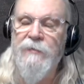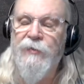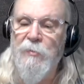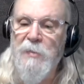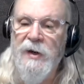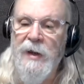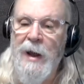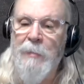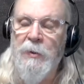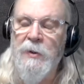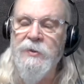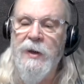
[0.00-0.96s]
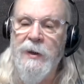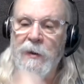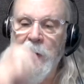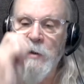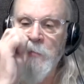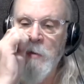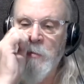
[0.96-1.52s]
from Minneapolis, I can
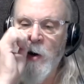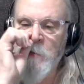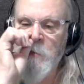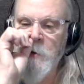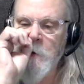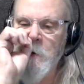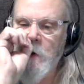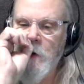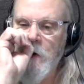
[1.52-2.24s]
click on my property,